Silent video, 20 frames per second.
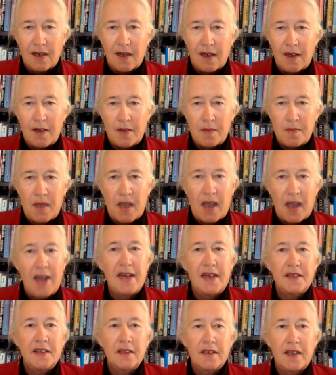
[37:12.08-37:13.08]
Um, I
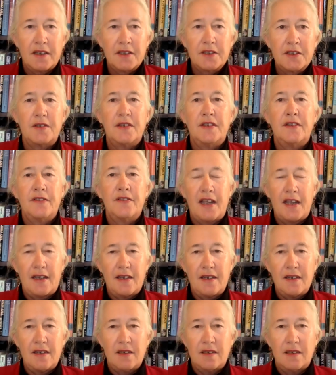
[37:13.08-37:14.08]
had the luxury of
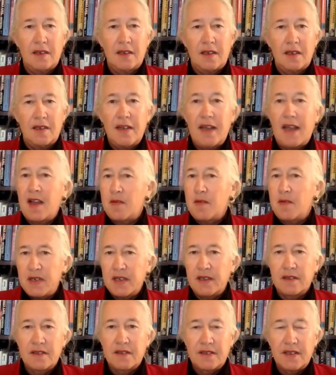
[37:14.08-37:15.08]
that, not
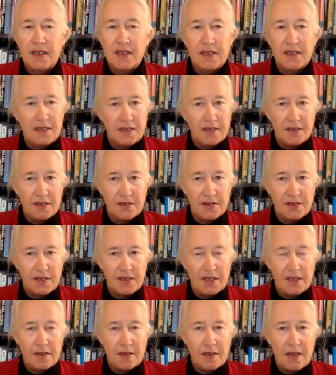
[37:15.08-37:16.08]
being a scientist.
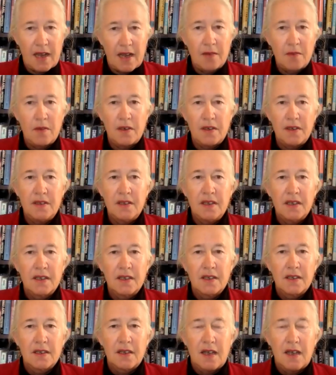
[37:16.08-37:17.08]
And I read
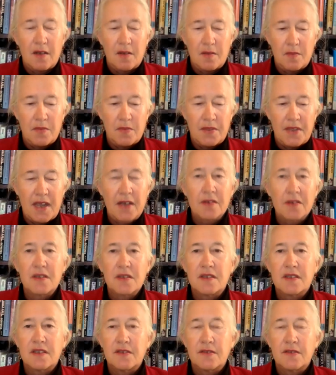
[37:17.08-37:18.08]
um,
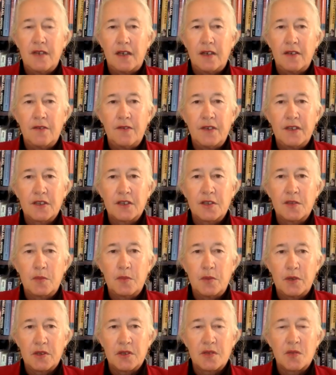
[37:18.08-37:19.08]
thousands of nonfiction
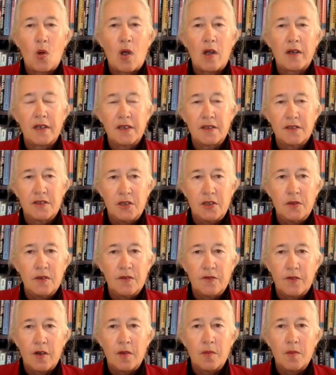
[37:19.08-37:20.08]
books walking to
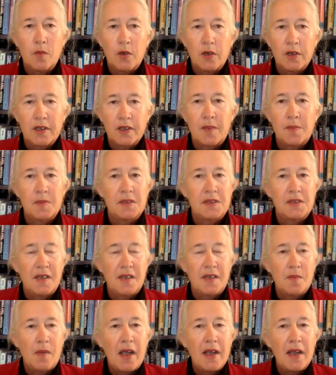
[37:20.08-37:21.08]
and from work up to
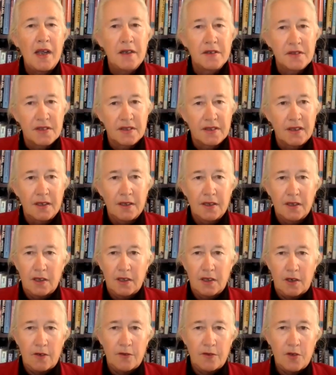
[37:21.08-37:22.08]
ten miles
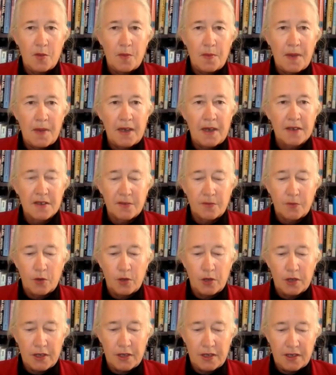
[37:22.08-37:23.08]
over the past
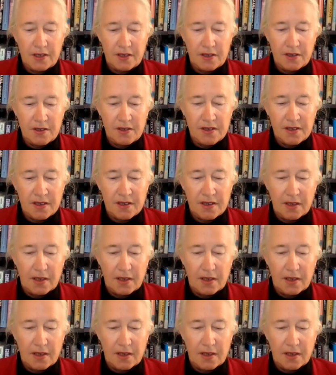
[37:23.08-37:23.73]
forty years.